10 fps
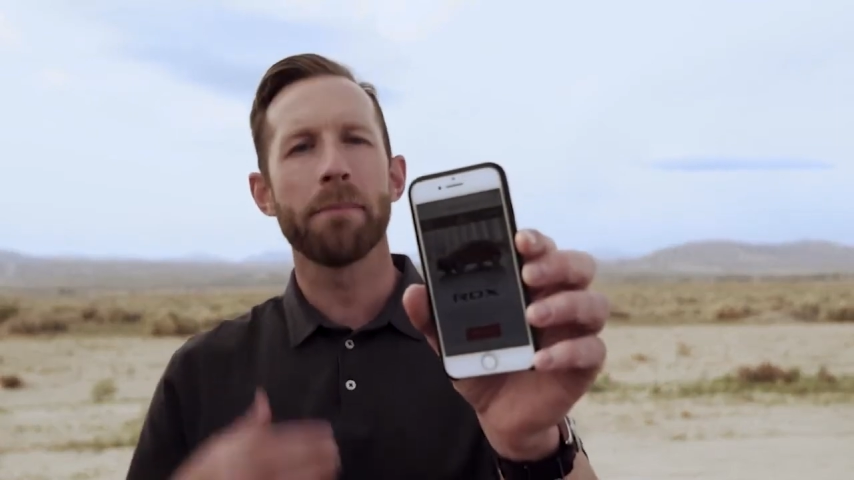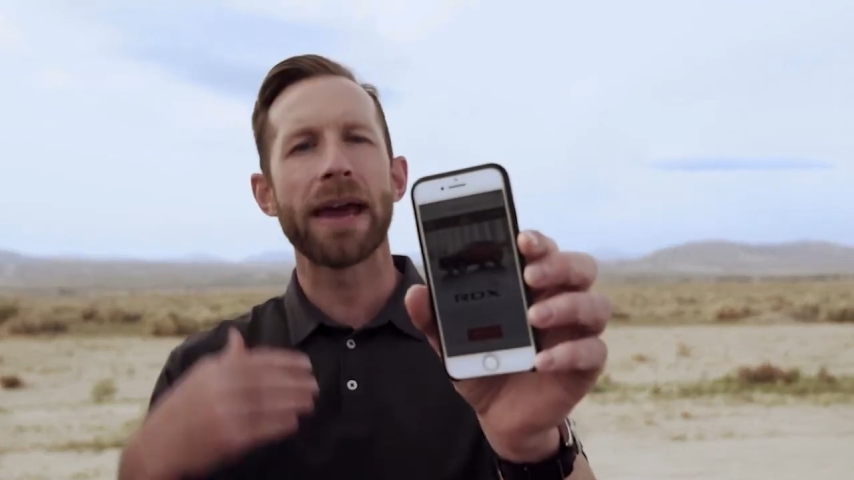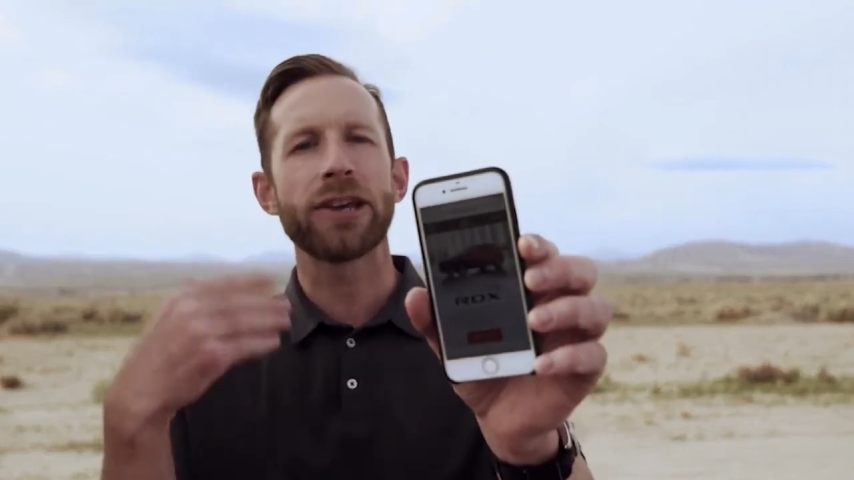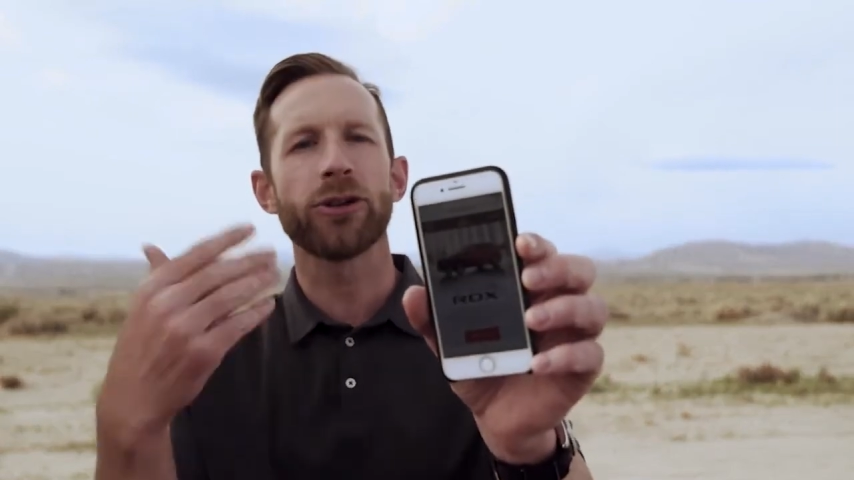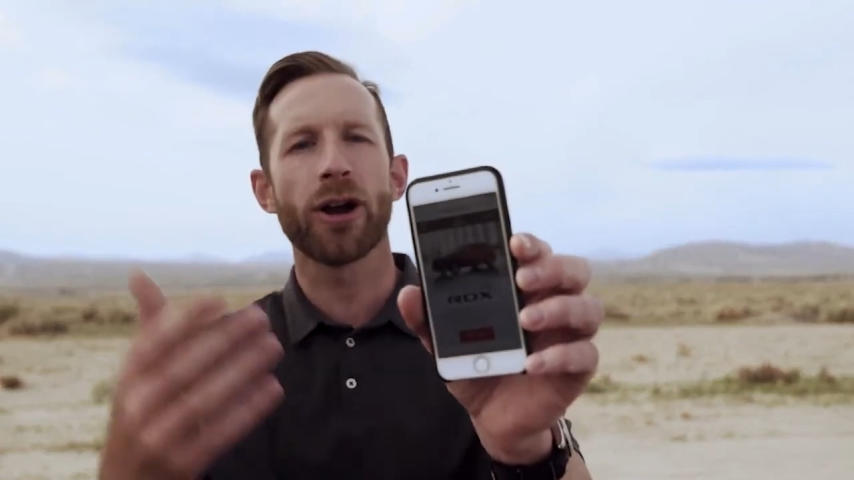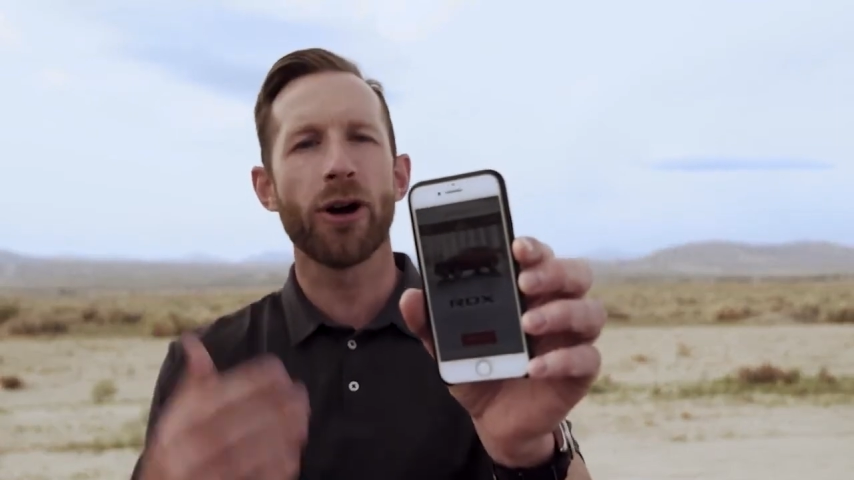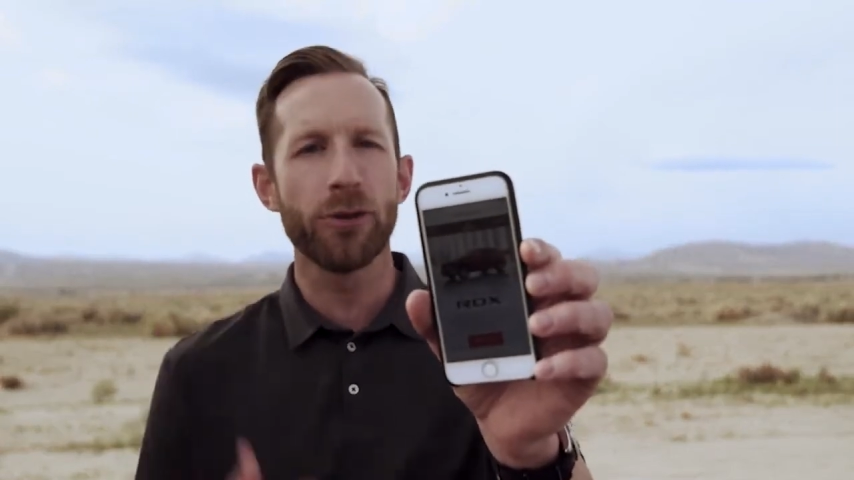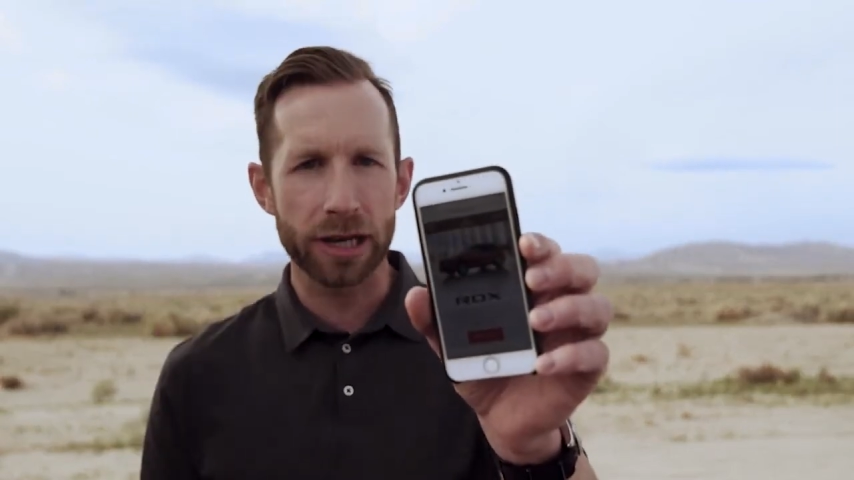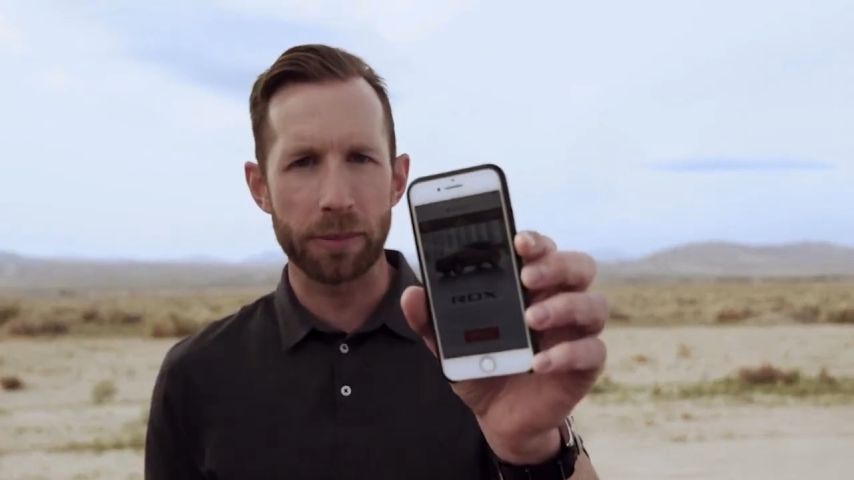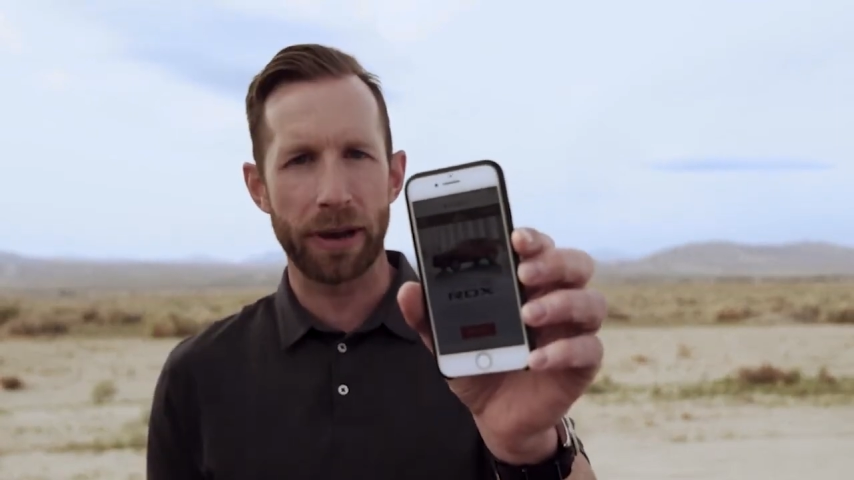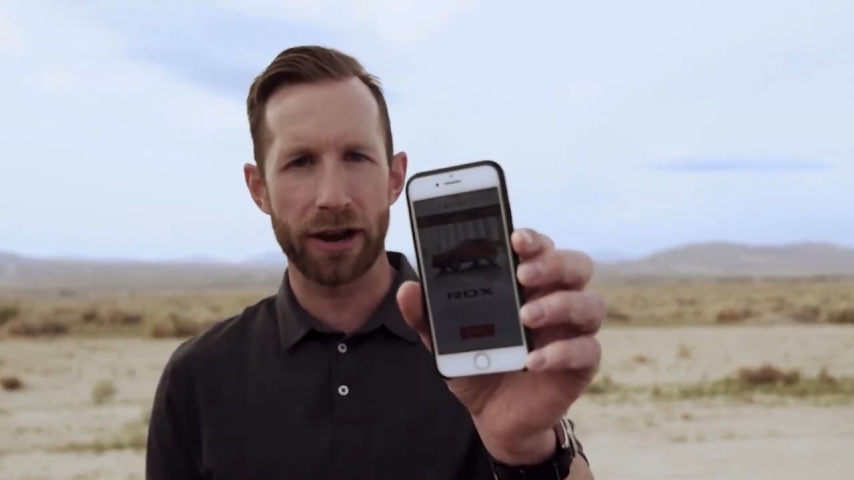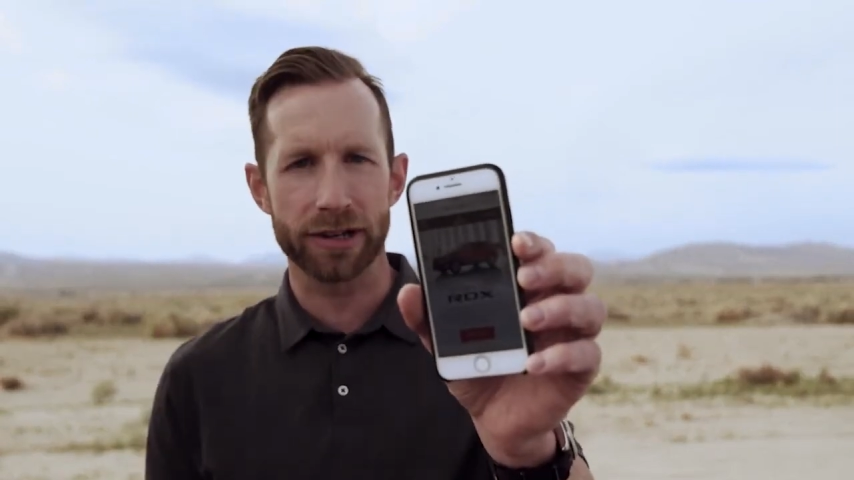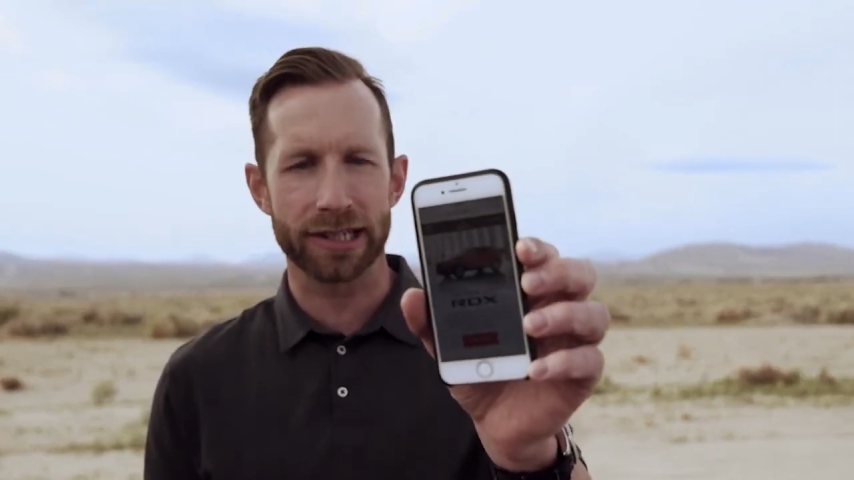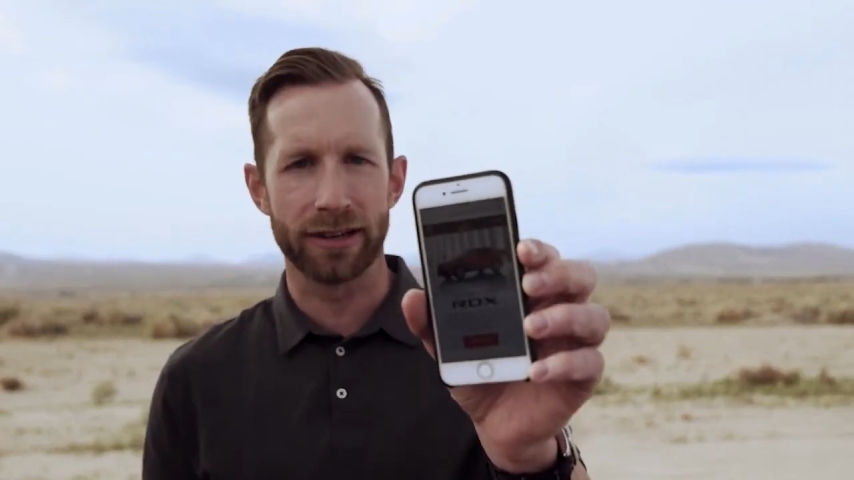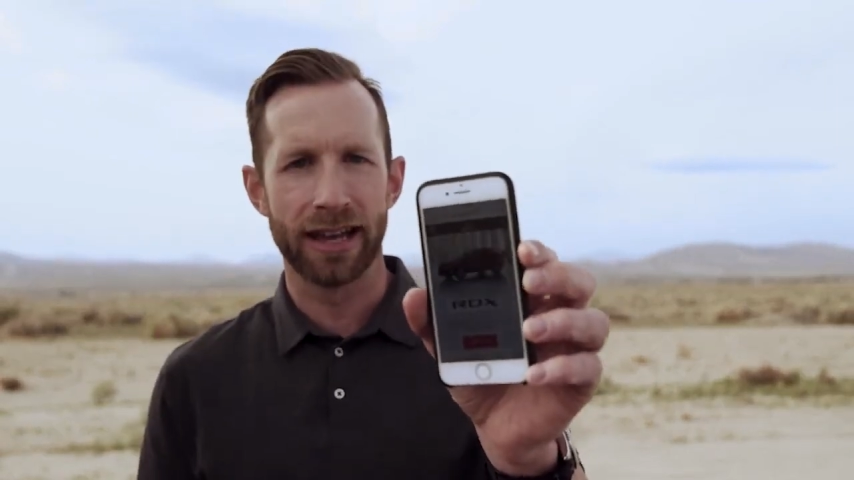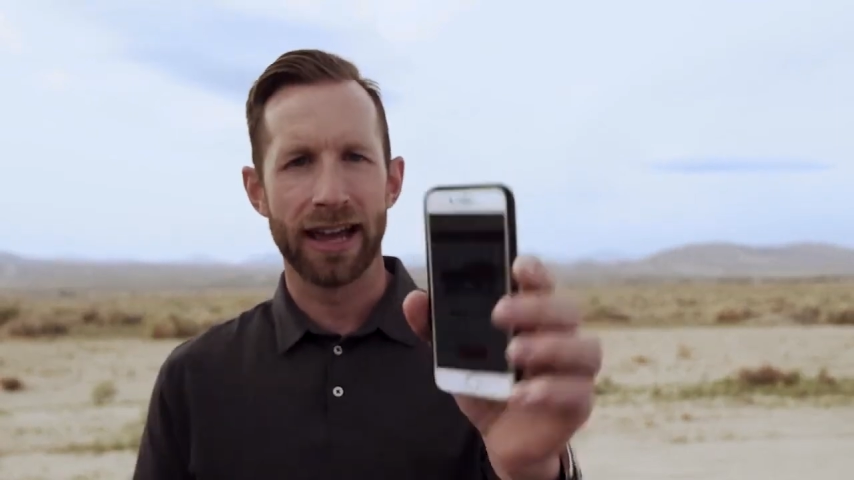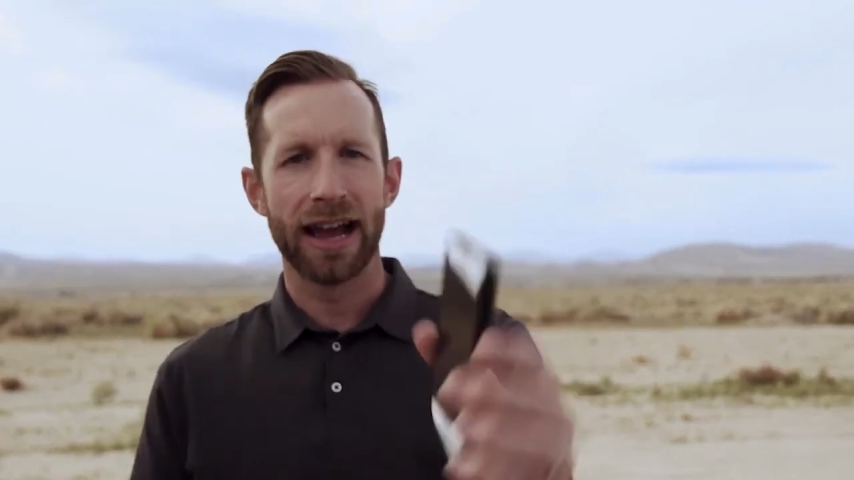make your own comparison.